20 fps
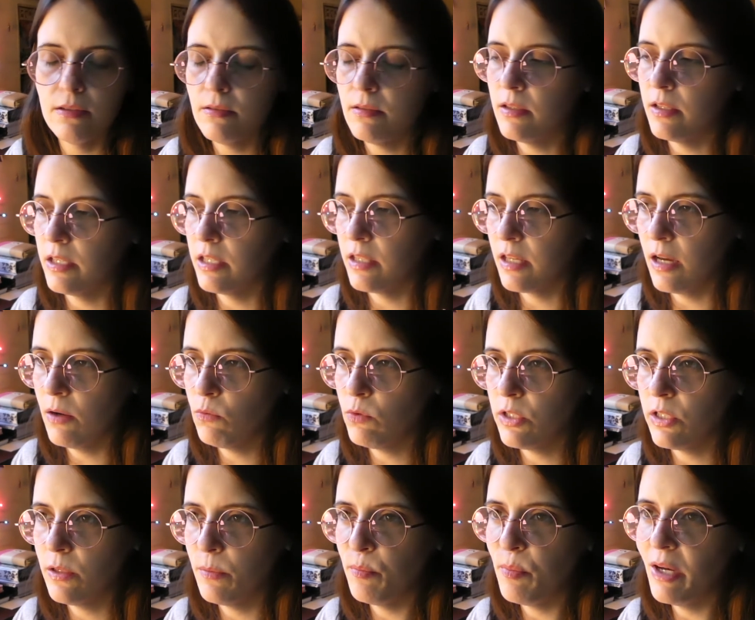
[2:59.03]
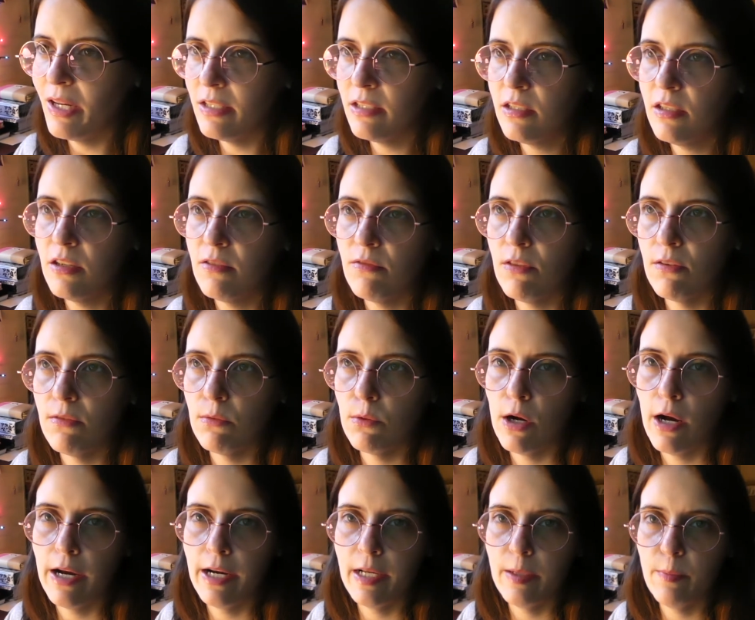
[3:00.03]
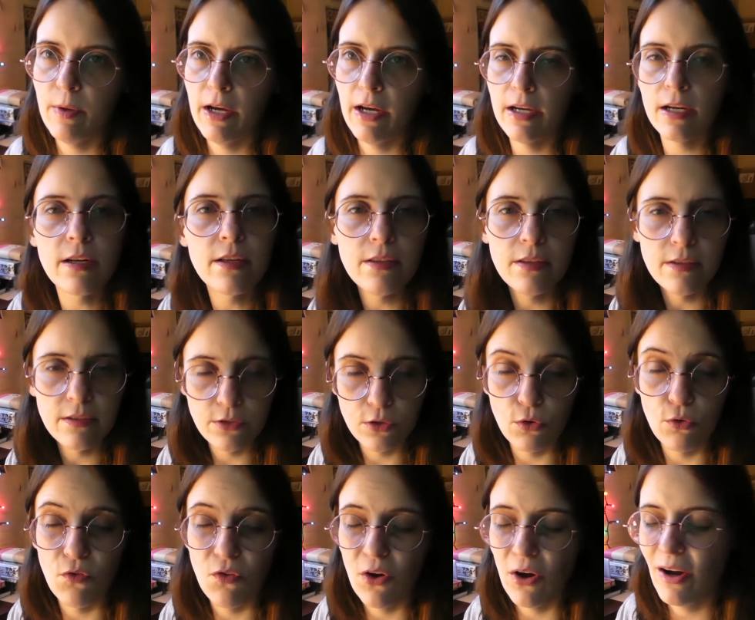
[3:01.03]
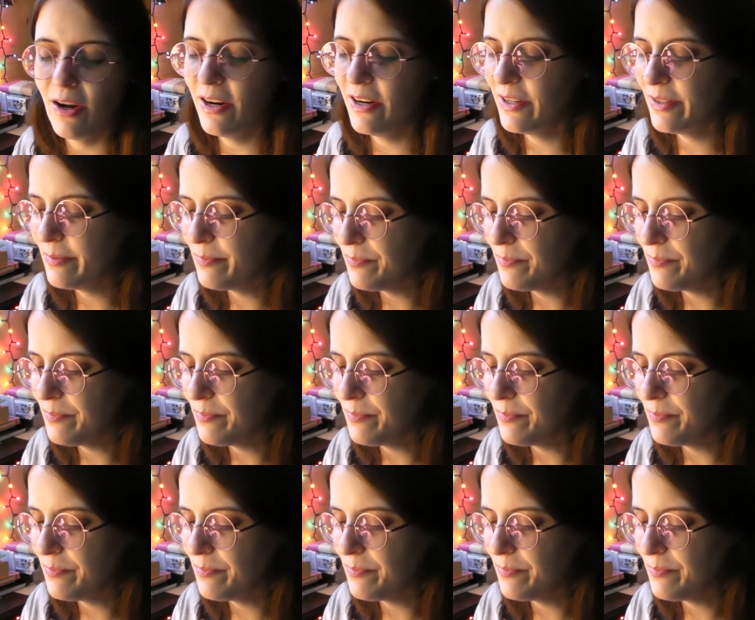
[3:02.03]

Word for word: Like, that was the best of the variety pack so far.